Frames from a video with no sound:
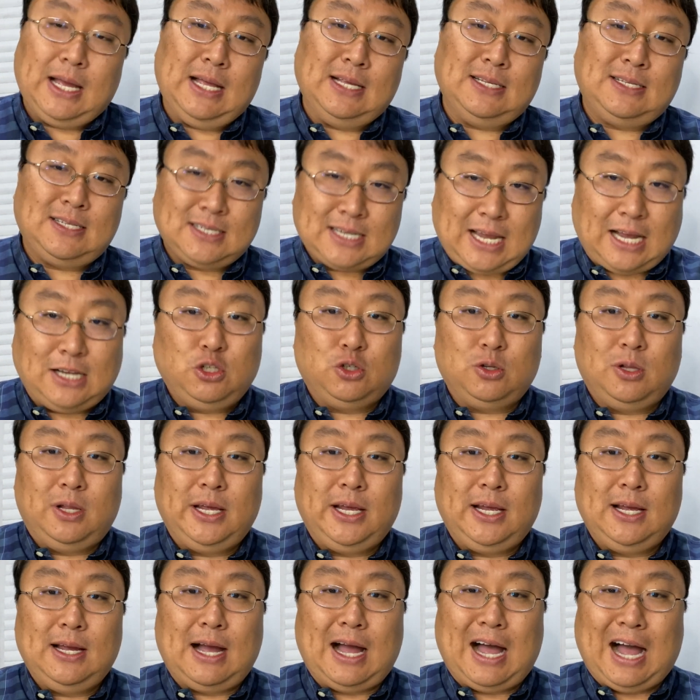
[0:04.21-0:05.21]

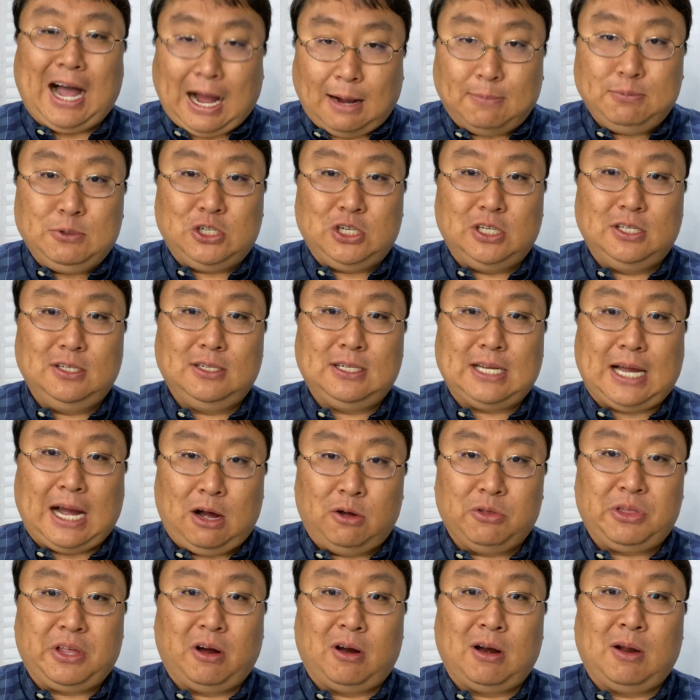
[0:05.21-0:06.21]
scheduling options
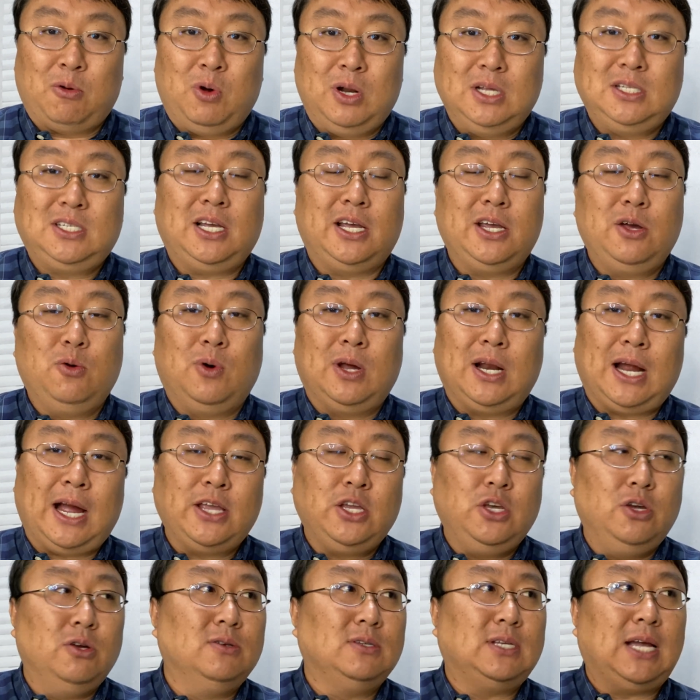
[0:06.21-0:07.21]
out there. And I want to tell you what I
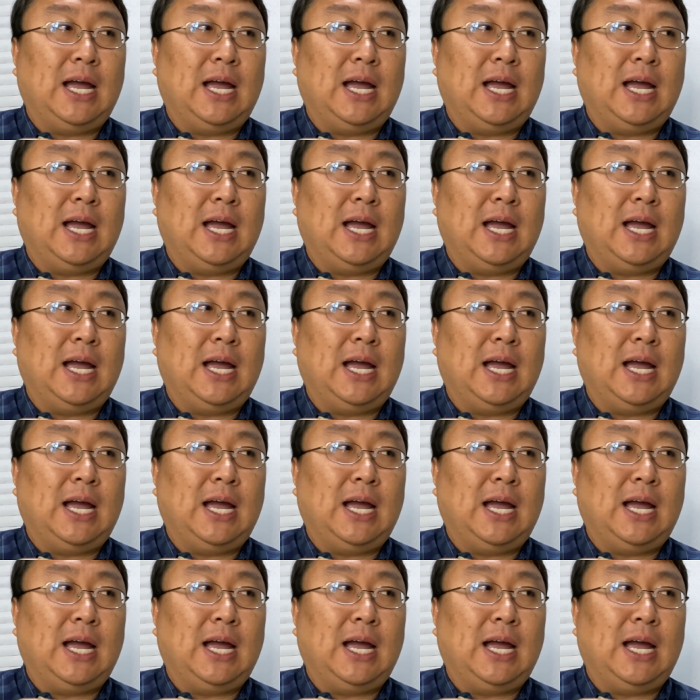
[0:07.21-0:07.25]
use.